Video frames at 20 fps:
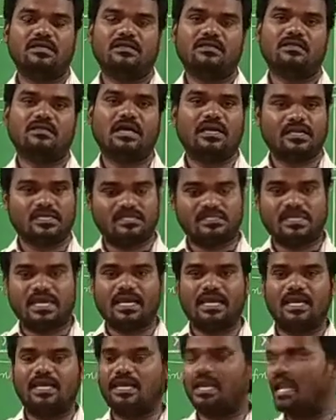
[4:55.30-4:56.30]
That is
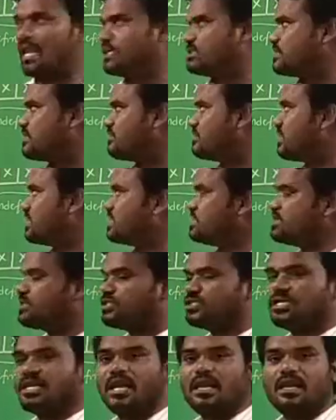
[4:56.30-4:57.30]
second class of the
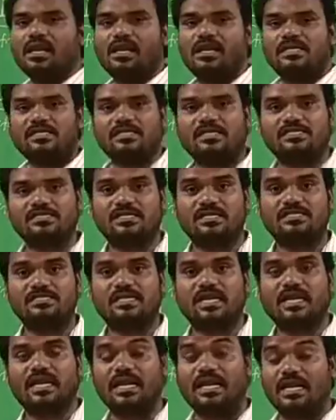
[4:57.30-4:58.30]
register organization,
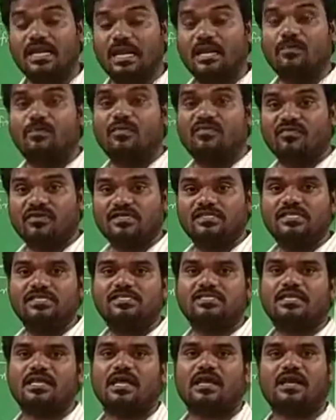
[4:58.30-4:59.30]
second type of
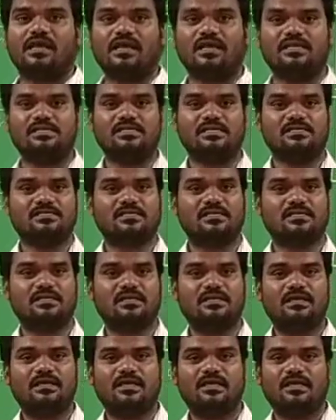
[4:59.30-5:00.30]
register organization.
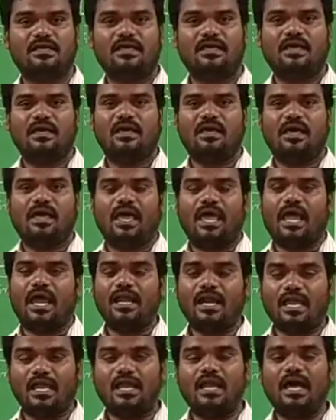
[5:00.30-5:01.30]

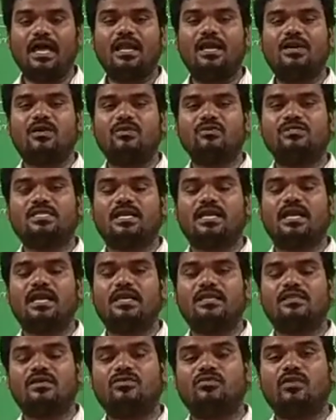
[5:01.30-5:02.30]
And in order to
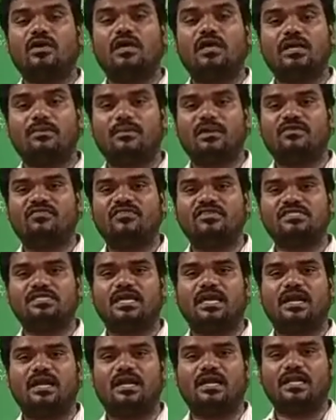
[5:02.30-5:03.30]
generate the 20-bit
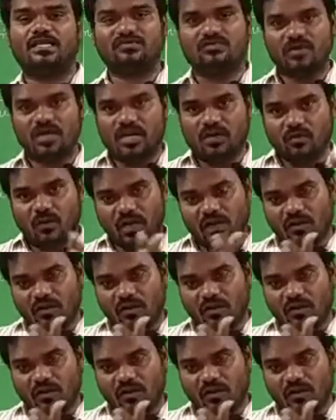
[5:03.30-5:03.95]
physical address, we require